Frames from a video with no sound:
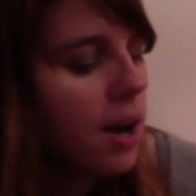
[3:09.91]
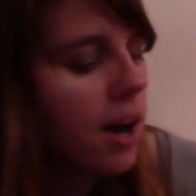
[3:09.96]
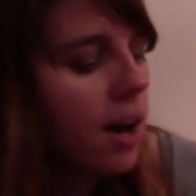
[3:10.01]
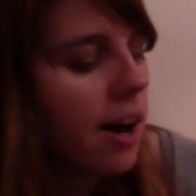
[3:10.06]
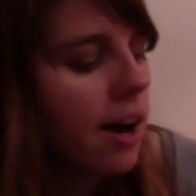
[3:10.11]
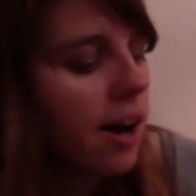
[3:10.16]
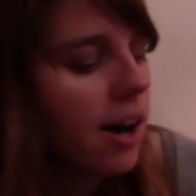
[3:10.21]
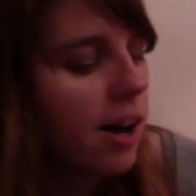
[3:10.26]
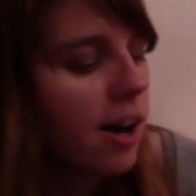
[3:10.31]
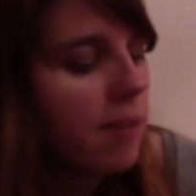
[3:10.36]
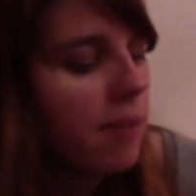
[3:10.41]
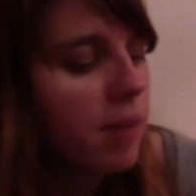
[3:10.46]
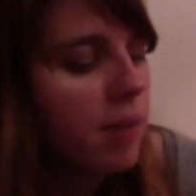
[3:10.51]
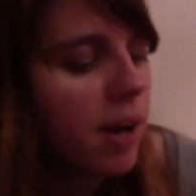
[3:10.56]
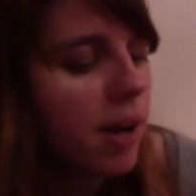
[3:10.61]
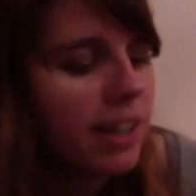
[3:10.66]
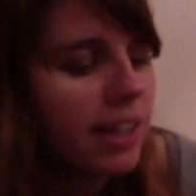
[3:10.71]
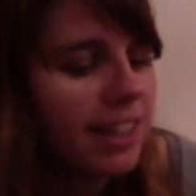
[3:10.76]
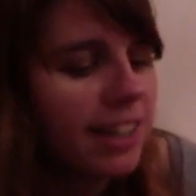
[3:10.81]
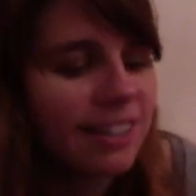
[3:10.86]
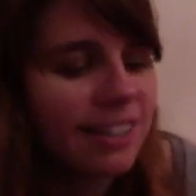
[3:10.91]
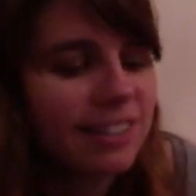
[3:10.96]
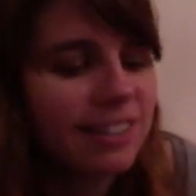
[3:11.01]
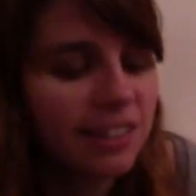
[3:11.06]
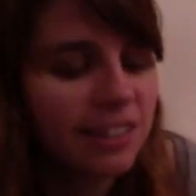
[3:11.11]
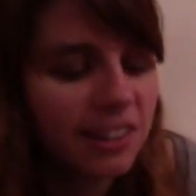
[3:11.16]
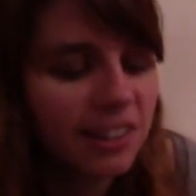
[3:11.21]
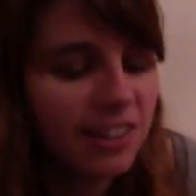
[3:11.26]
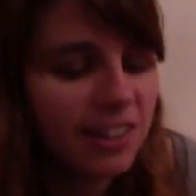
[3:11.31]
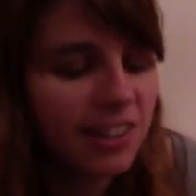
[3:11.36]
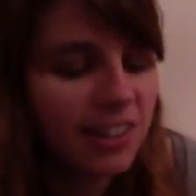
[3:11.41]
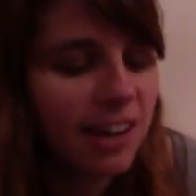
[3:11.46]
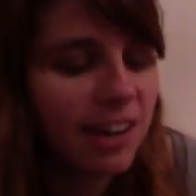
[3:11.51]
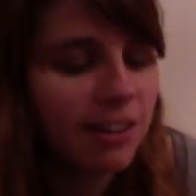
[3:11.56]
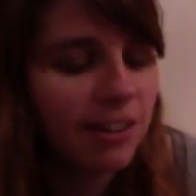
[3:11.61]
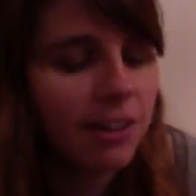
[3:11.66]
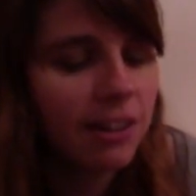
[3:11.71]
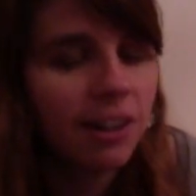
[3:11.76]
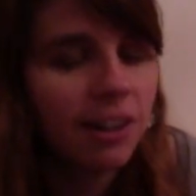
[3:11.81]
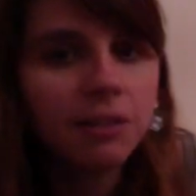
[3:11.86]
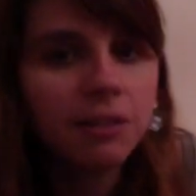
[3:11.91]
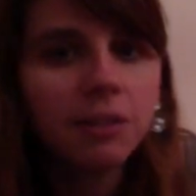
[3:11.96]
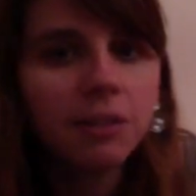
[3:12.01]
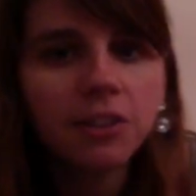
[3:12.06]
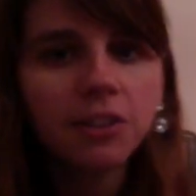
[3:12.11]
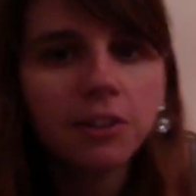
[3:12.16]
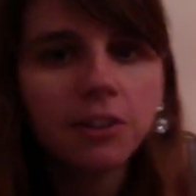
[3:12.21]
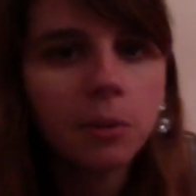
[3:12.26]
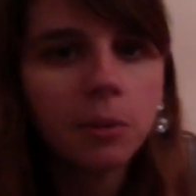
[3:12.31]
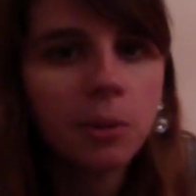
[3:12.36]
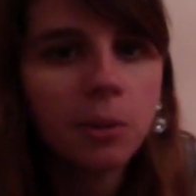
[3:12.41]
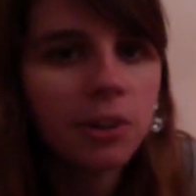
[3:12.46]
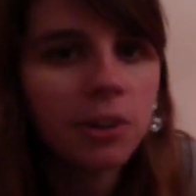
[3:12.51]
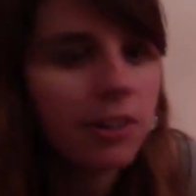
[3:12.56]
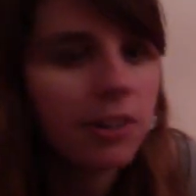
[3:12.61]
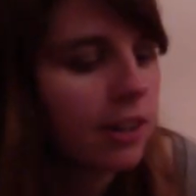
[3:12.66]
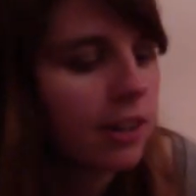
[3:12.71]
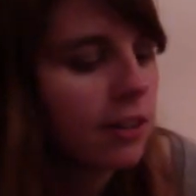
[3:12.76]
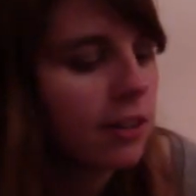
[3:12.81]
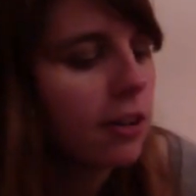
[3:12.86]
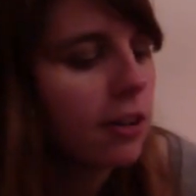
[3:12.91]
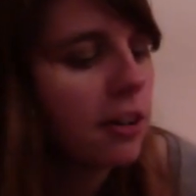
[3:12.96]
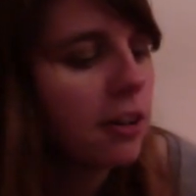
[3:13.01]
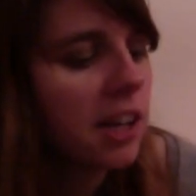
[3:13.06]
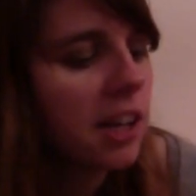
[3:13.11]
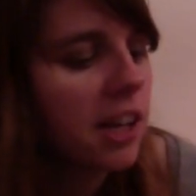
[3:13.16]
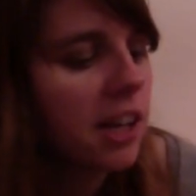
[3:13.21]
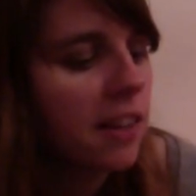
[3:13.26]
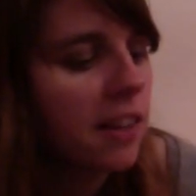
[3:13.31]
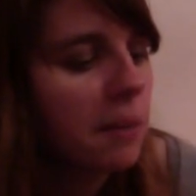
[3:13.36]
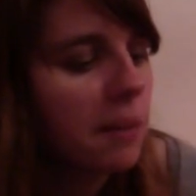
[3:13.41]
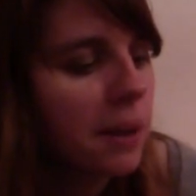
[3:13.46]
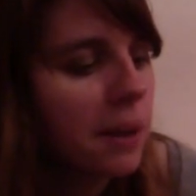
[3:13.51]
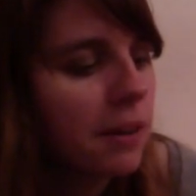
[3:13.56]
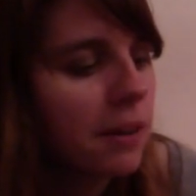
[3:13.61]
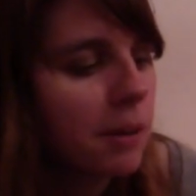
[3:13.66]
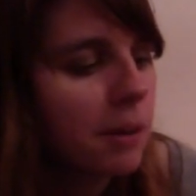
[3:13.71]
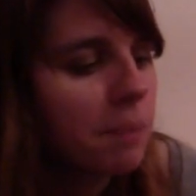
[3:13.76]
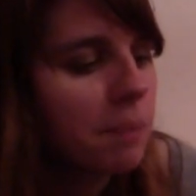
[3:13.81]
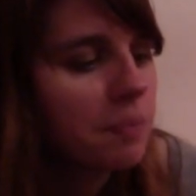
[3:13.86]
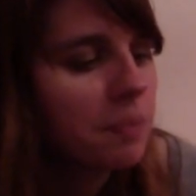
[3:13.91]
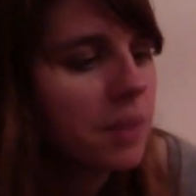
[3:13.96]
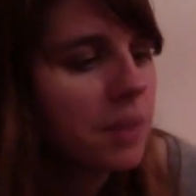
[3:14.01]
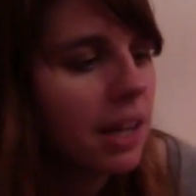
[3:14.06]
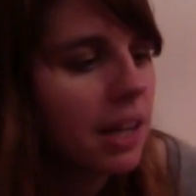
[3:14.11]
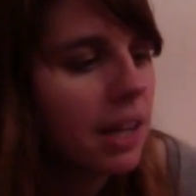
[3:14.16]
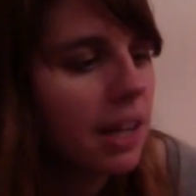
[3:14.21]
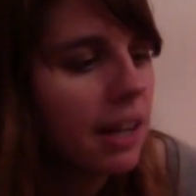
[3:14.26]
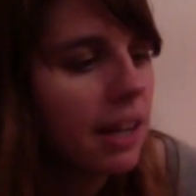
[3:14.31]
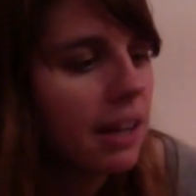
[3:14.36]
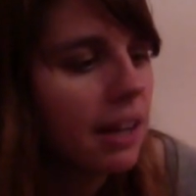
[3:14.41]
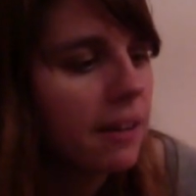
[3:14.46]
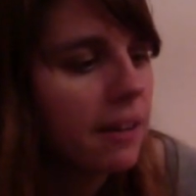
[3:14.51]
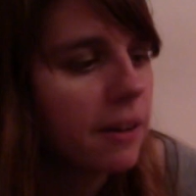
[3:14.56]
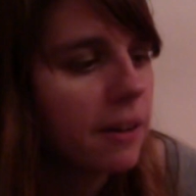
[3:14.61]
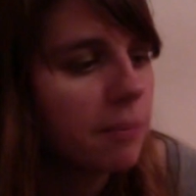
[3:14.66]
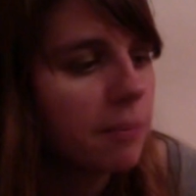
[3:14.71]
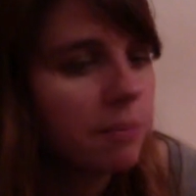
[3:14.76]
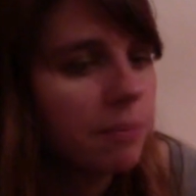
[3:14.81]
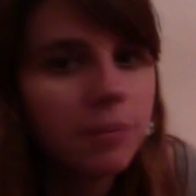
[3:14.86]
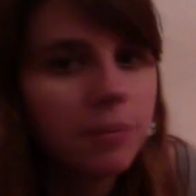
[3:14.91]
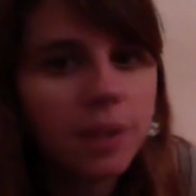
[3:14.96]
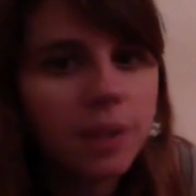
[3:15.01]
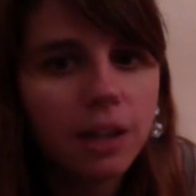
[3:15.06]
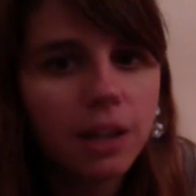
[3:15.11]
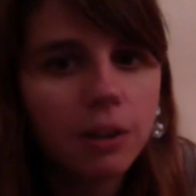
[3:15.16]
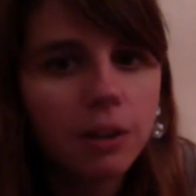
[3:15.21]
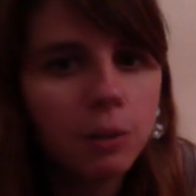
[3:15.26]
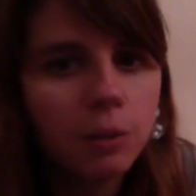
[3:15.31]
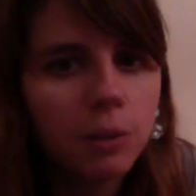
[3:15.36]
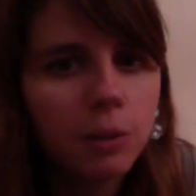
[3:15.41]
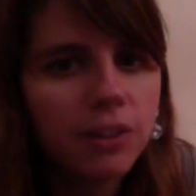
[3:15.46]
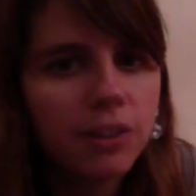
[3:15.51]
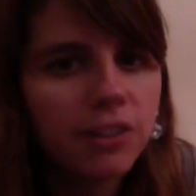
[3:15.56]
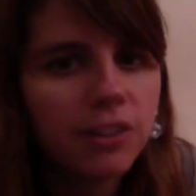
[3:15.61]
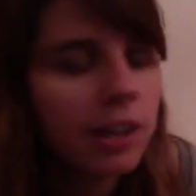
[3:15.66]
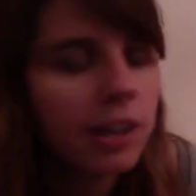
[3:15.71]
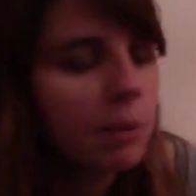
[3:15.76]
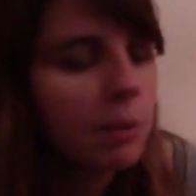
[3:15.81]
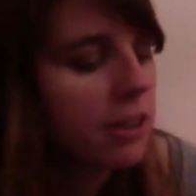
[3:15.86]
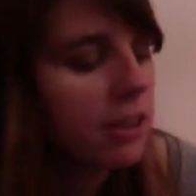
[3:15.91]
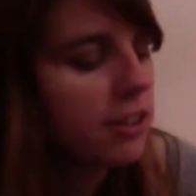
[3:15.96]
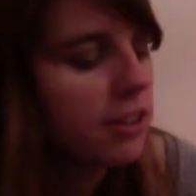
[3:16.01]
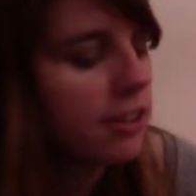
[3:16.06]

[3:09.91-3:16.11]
Probably got clearanced out of a Starbucks at a Target, and then wound up at Goodwill because they had a bunch of